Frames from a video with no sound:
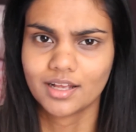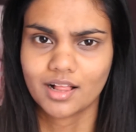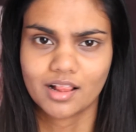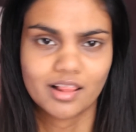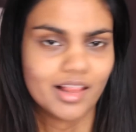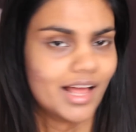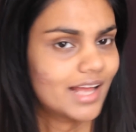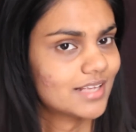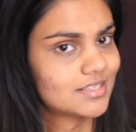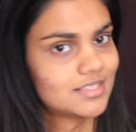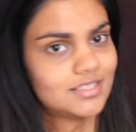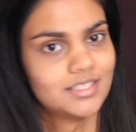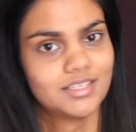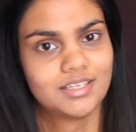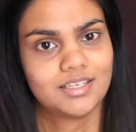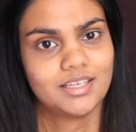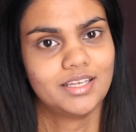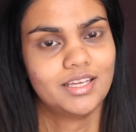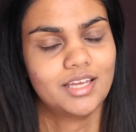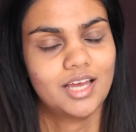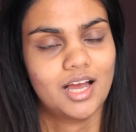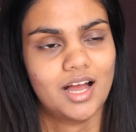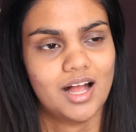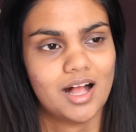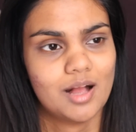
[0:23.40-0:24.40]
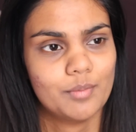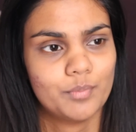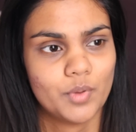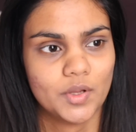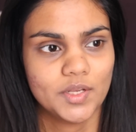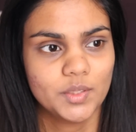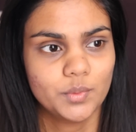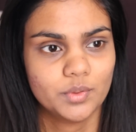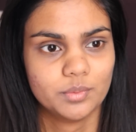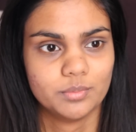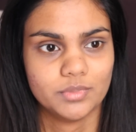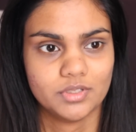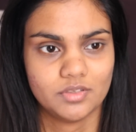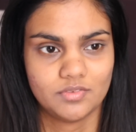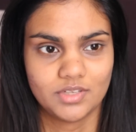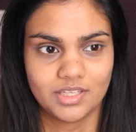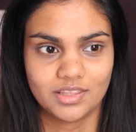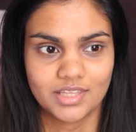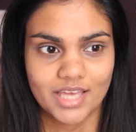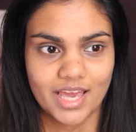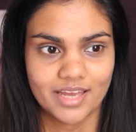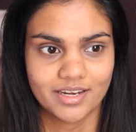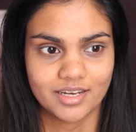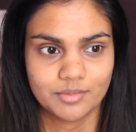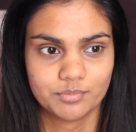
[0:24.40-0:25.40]
a classic Bollywood movie
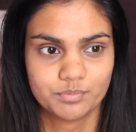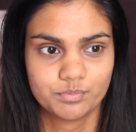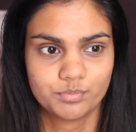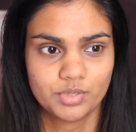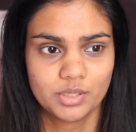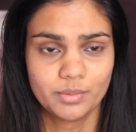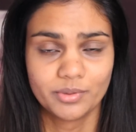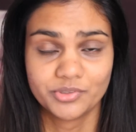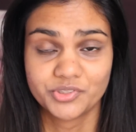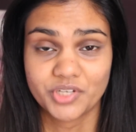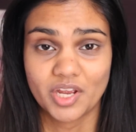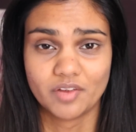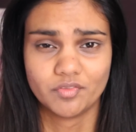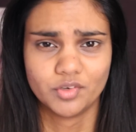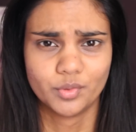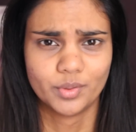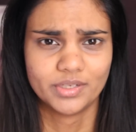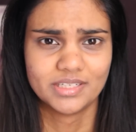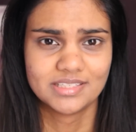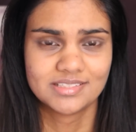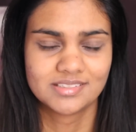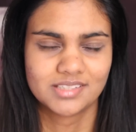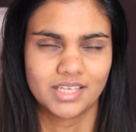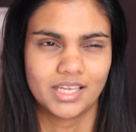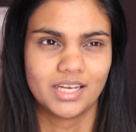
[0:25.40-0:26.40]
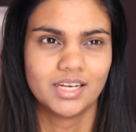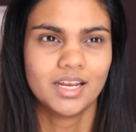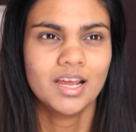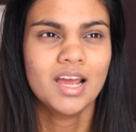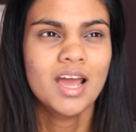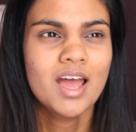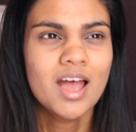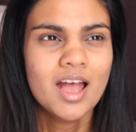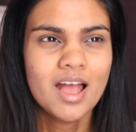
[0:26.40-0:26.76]
that pretty much everyone has seen.